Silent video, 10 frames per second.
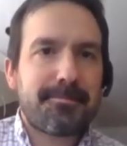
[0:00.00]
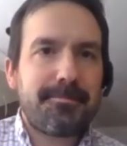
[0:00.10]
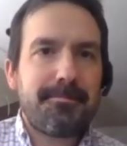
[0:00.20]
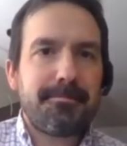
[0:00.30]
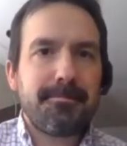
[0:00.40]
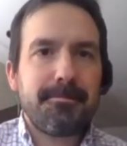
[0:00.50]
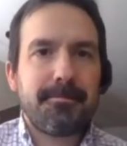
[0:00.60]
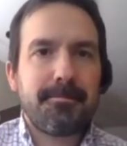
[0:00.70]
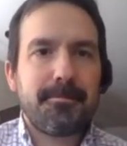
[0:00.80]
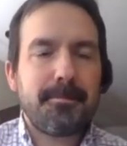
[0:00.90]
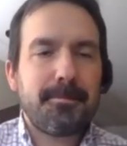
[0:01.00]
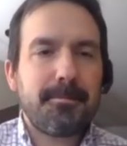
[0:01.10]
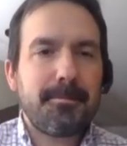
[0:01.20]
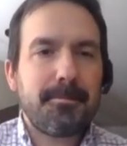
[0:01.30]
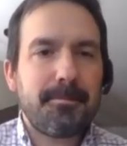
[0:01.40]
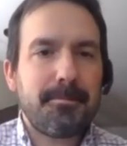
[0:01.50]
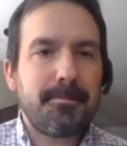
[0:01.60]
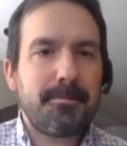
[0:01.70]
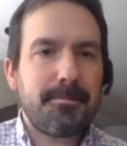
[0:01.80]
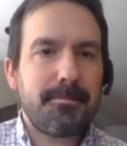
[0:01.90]

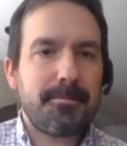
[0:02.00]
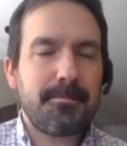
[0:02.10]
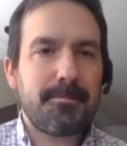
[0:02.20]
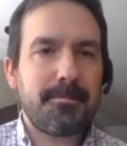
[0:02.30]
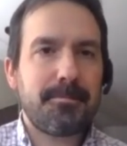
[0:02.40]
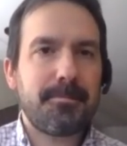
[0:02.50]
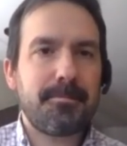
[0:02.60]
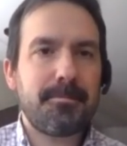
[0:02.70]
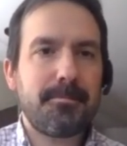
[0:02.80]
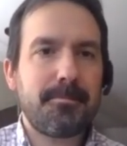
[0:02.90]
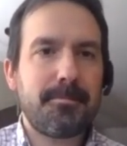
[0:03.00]
The person shown says nothing.